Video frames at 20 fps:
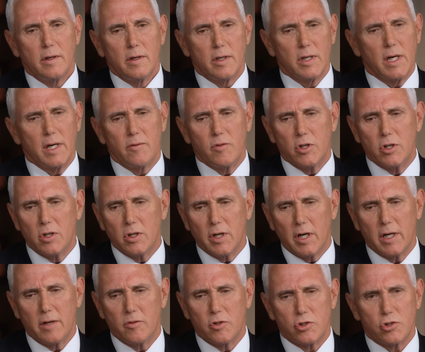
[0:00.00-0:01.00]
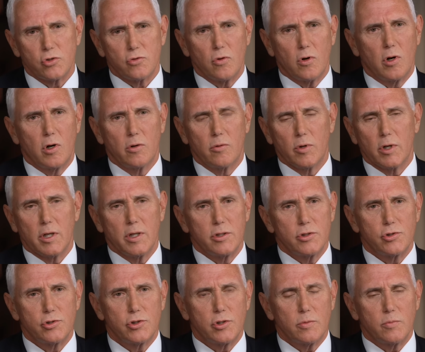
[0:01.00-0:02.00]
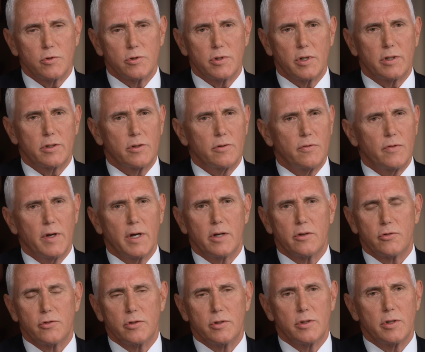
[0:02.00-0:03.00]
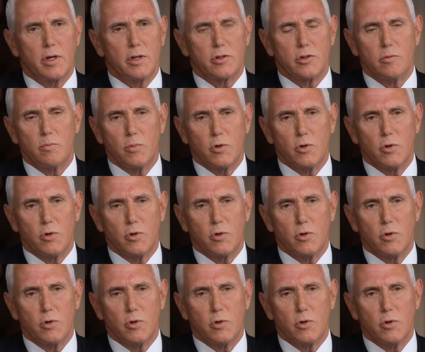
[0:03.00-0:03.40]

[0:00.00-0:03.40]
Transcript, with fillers: And I have, a, I have a strong relationship with Dr. Fauci and Dr.